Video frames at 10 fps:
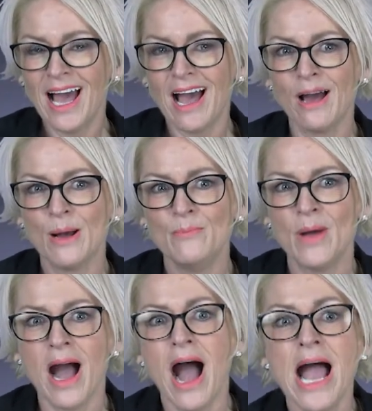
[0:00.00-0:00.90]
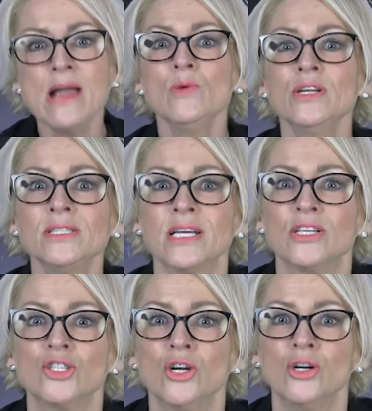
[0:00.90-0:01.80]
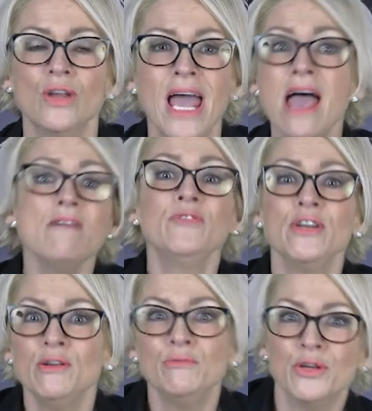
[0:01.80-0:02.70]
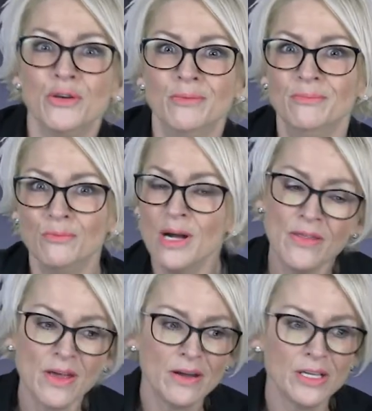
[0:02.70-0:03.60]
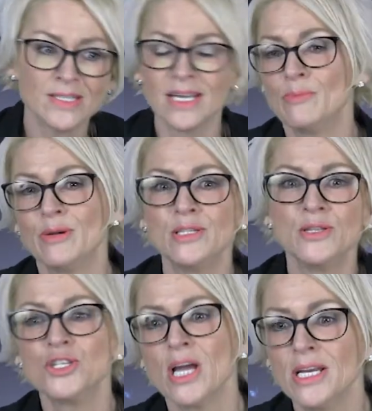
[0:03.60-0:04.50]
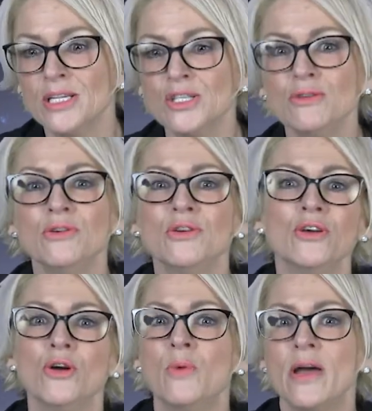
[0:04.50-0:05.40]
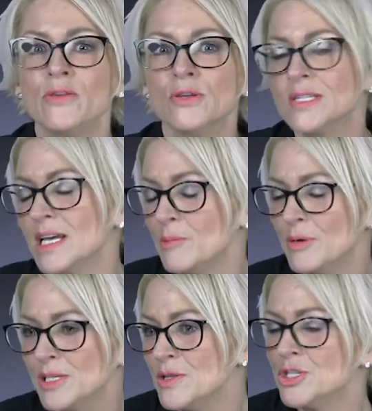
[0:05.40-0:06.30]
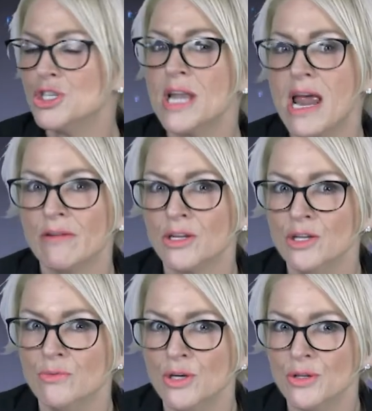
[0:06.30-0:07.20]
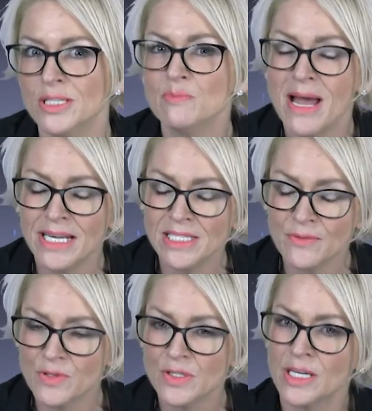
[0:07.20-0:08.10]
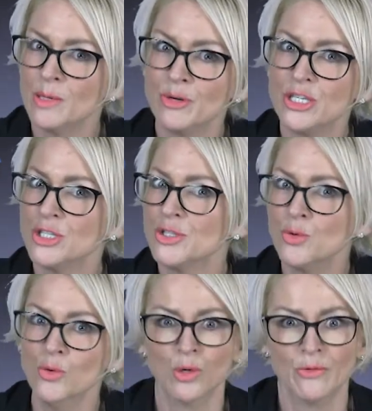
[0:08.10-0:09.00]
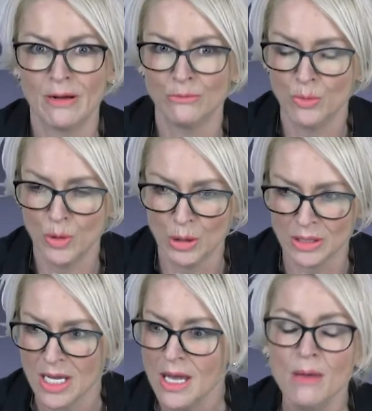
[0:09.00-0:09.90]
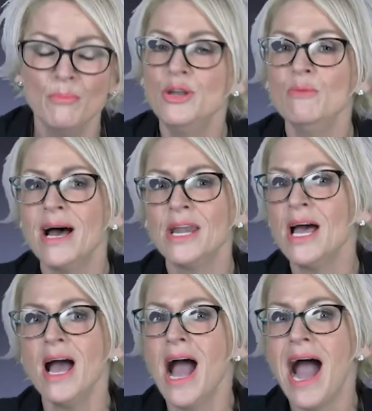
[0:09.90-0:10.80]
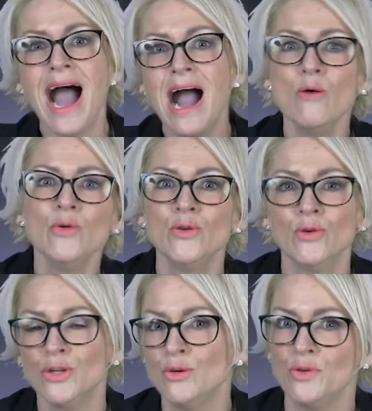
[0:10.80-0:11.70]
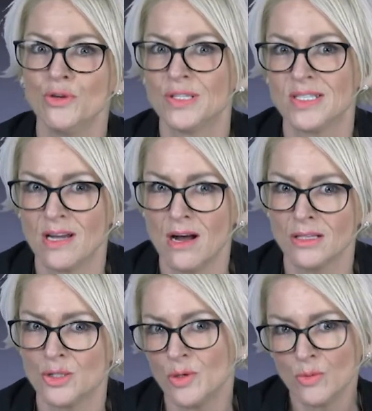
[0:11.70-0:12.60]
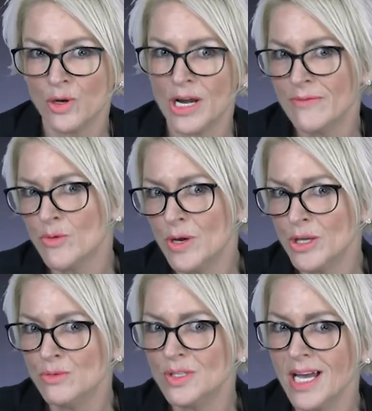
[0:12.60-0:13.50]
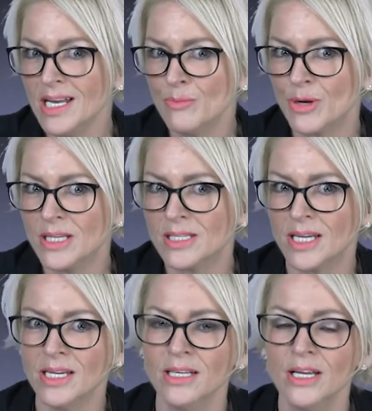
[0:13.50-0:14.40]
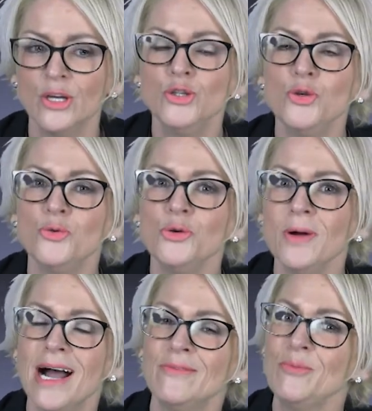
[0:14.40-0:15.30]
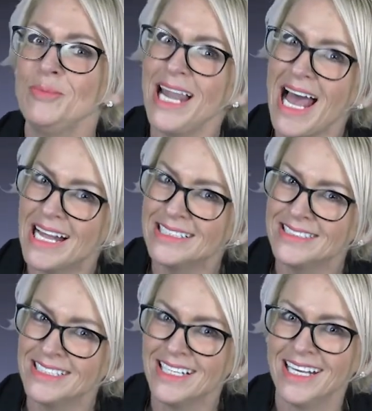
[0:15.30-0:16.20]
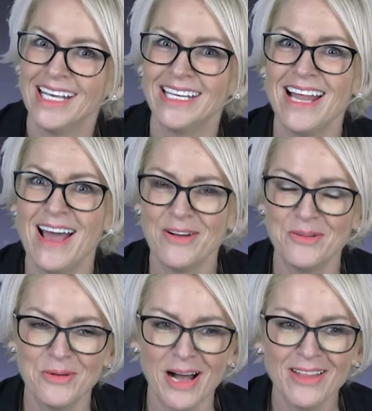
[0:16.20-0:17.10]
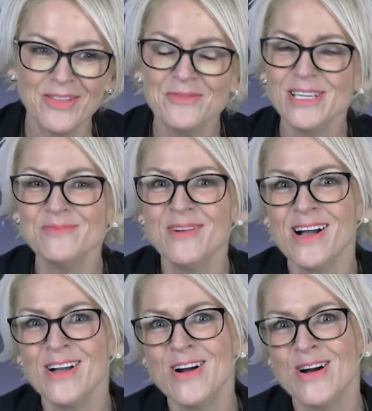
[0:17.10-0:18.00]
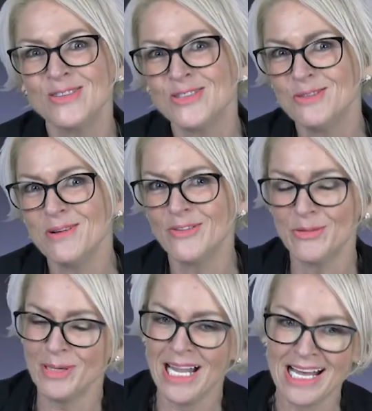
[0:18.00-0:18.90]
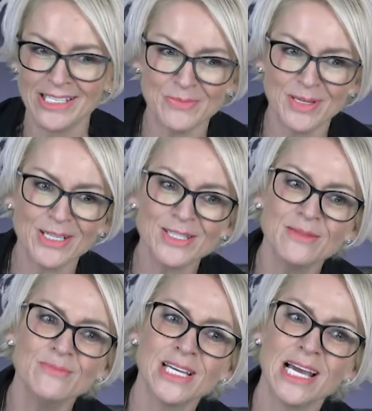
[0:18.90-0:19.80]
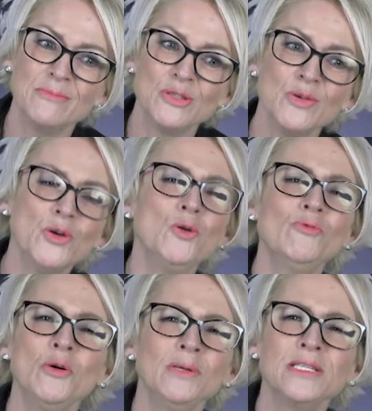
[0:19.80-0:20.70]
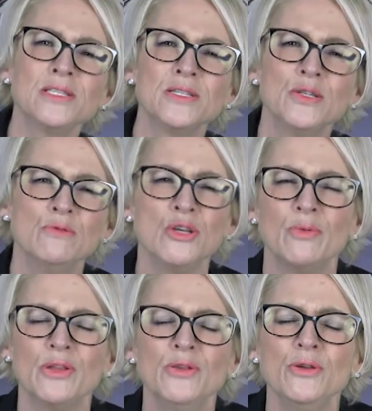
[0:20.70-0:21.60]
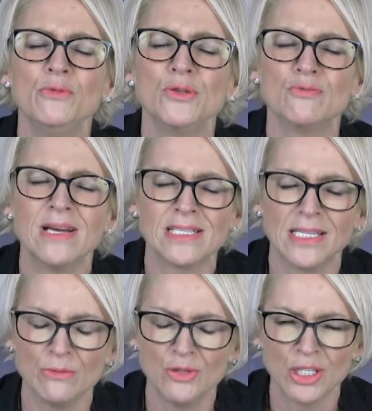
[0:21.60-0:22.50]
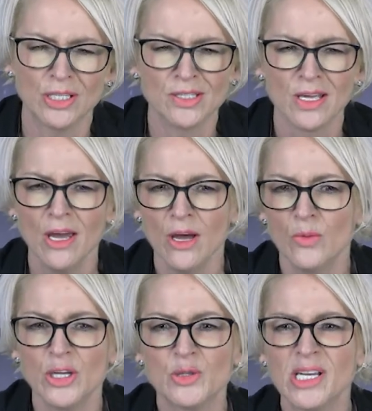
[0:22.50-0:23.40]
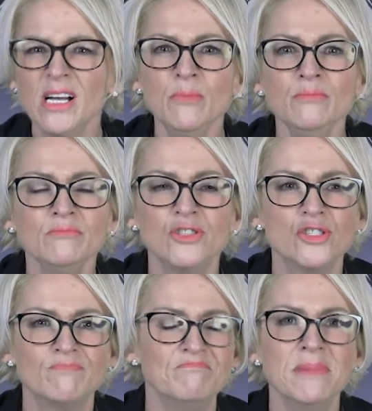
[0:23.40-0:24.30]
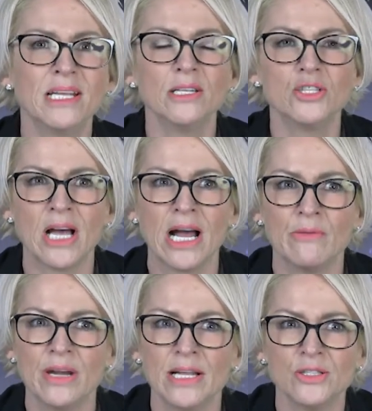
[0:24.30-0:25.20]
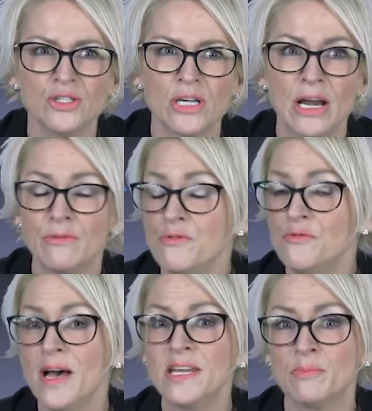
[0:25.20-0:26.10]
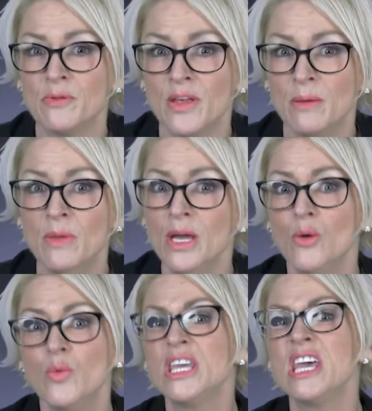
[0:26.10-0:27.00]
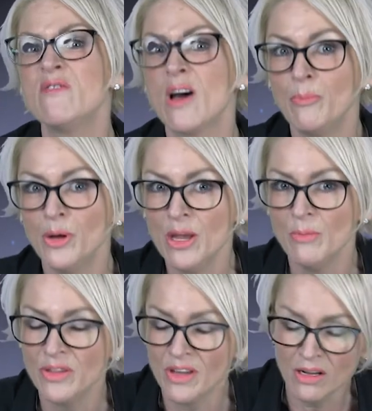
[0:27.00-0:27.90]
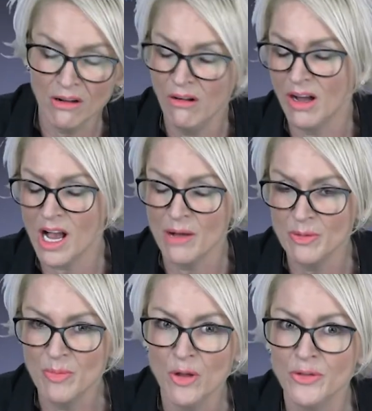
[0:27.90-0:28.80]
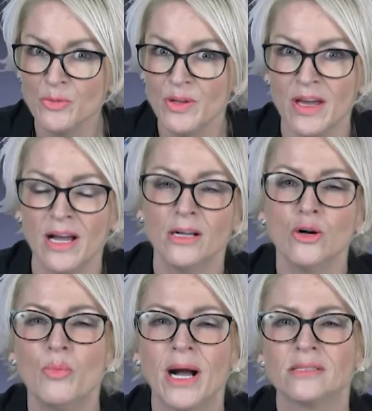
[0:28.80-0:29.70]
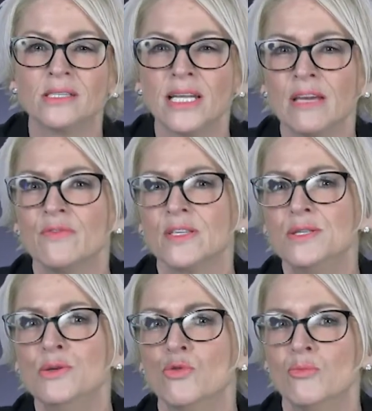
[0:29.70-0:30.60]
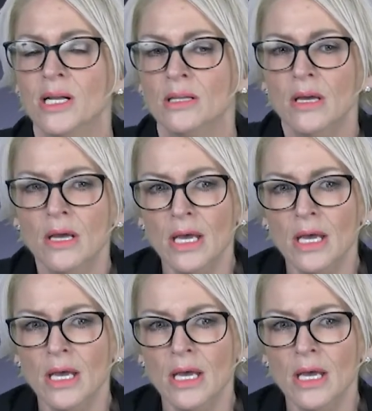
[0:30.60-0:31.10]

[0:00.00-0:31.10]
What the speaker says: I want to touch on every New Year, whether it's celebrating the Chinese New Year or whether you're celebrating the generic New Year. There's many different celebrations all around the world. But no matter how your New Year starts, with whatever way you celebrate it, do you have a plan? Now, the reason why I ask, do you have a plan, is because sometimes we all roll into the New Year with New Year's resolutions, which come middle of January, end of January, fed up of them, we give up on them, we think, oh, I can't be bothered with that, and go back to life as normal.